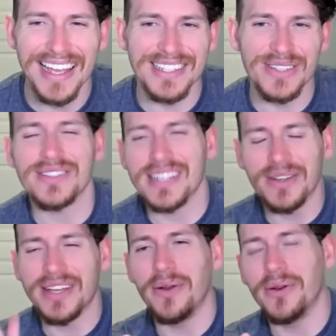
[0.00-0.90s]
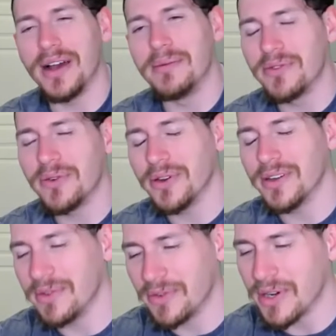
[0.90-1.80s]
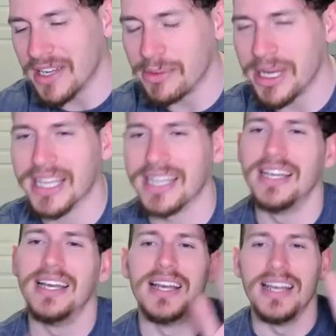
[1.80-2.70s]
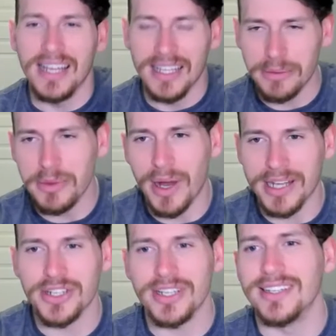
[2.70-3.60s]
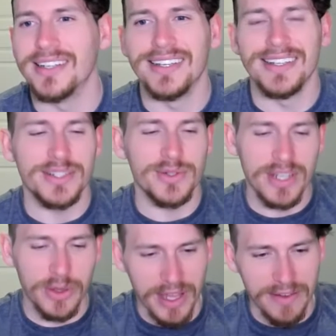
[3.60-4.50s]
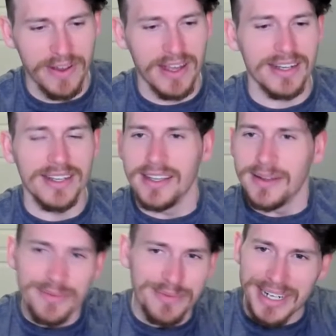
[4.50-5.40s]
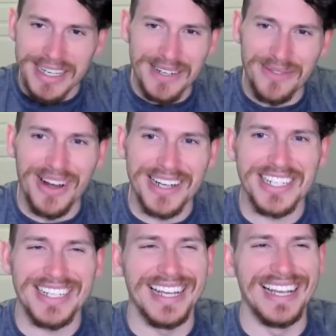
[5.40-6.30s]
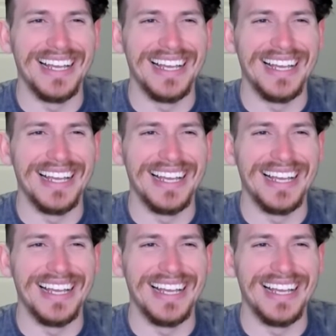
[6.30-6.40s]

and so I was like, Okay, hold on. Before, before I get back, let me watch it. She was like, Okay, fine but I didn't watch it.